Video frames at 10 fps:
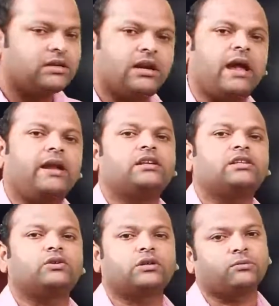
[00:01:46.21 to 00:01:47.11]
line is
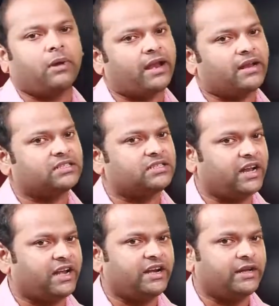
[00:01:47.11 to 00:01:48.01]
going to be minus
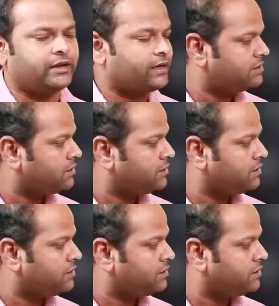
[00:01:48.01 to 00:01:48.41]
90 degrees